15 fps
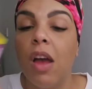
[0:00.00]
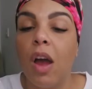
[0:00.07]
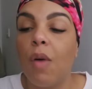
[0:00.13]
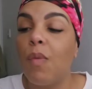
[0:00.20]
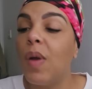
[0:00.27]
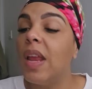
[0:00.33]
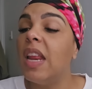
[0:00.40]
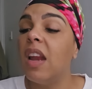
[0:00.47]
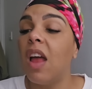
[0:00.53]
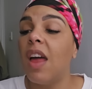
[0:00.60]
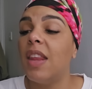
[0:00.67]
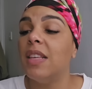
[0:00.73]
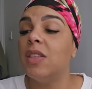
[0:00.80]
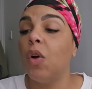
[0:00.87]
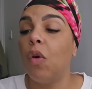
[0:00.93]
I really
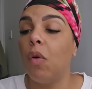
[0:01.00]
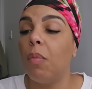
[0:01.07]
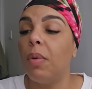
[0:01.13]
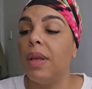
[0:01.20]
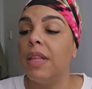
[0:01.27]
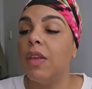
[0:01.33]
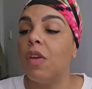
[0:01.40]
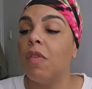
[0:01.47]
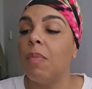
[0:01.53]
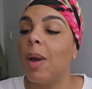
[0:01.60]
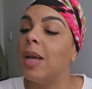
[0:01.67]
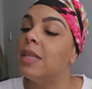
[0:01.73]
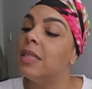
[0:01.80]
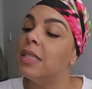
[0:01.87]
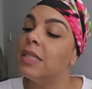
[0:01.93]
like this Oral-B toothpaste.